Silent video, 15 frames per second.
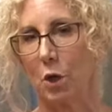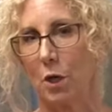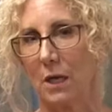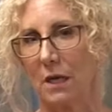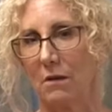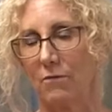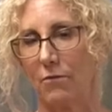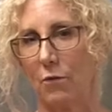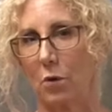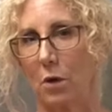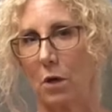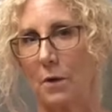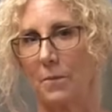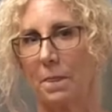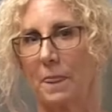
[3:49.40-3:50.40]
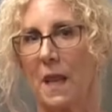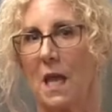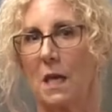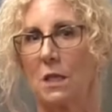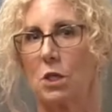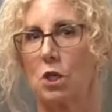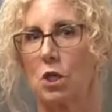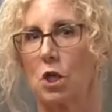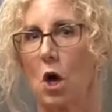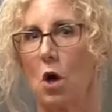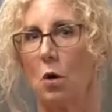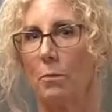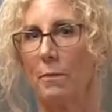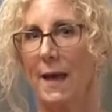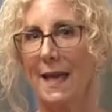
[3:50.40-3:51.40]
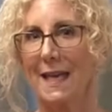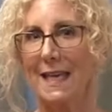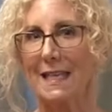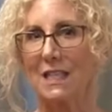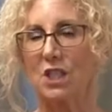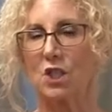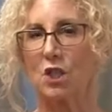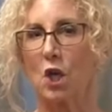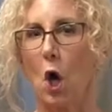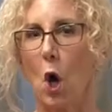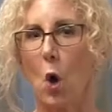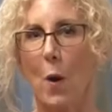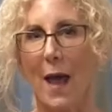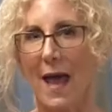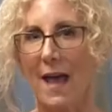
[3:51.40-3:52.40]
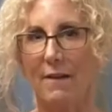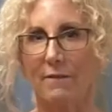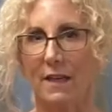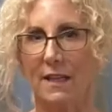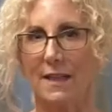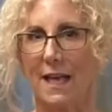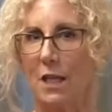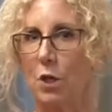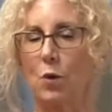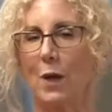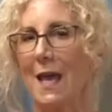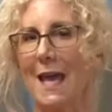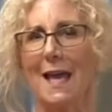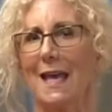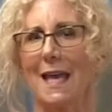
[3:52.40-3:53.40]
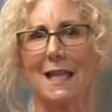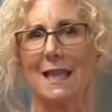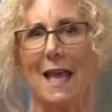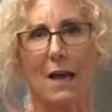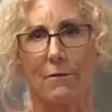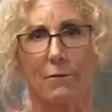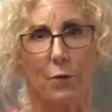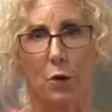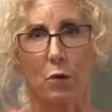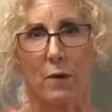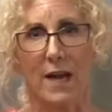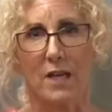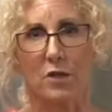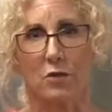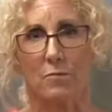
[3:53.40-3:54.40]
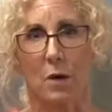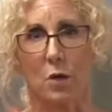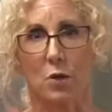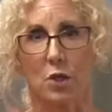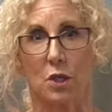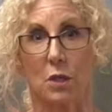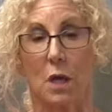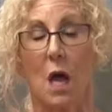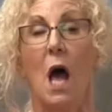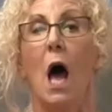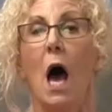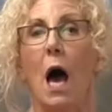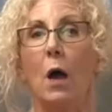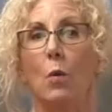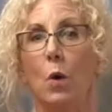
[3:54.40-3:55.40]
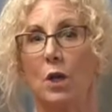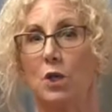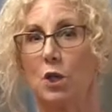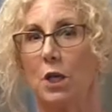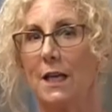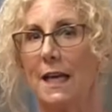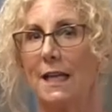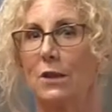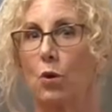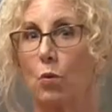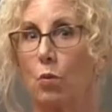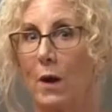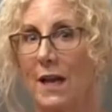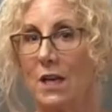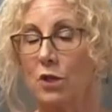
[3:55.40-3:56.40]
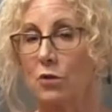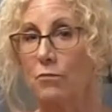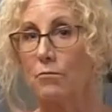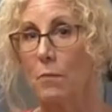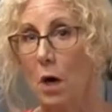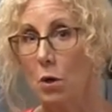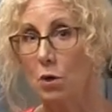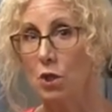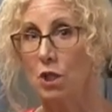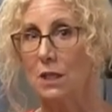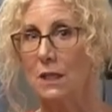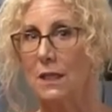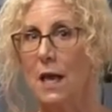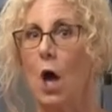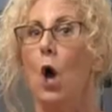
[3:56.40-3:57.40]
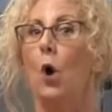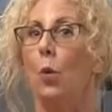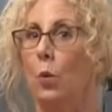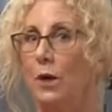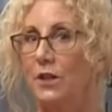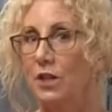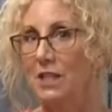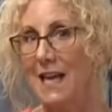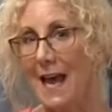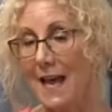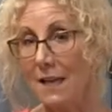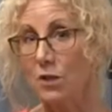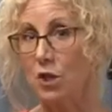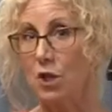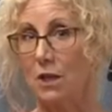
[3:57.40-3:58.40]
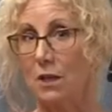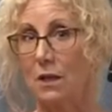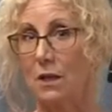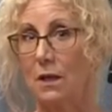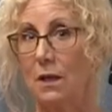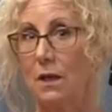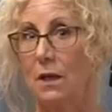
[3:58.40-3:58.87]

looking for. Don't make it so heavy that you can't get that full range of motion. I want you to get the range of motion with tension